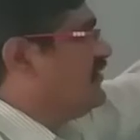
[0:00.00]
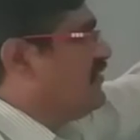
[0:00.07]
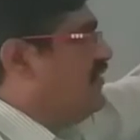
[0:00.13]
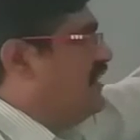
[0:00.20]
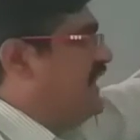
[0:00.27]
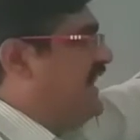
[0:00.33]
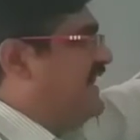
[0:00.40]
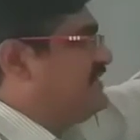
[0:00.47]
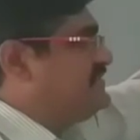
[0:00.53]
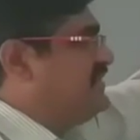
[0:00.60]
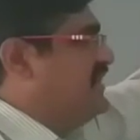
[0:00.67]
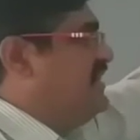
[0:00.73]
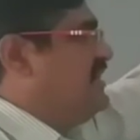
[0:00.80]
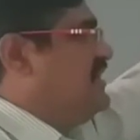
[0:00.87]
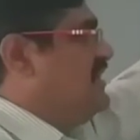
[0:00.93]
call as
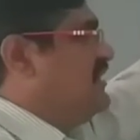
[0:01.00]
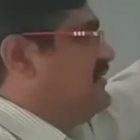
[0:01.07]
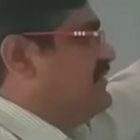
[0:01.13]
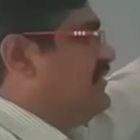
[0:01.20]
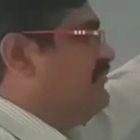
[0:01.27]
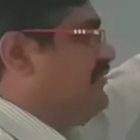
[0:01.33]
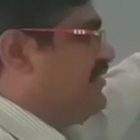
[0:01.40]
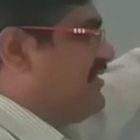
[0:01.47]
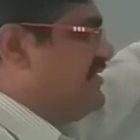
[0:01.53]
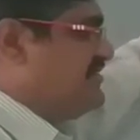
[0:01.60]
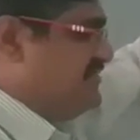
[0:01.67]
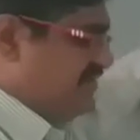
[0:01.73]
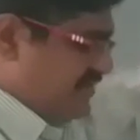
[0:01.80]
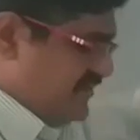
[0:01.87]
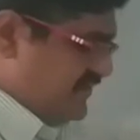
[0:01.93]
the
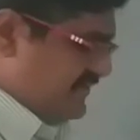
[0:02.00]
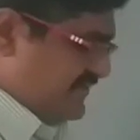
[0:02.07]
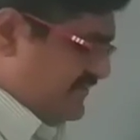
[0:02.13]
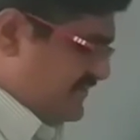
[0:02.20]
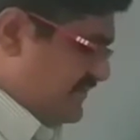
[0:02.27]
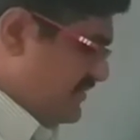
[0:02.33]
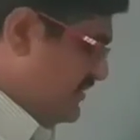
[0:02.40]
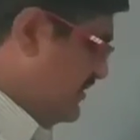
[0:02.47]
mutations.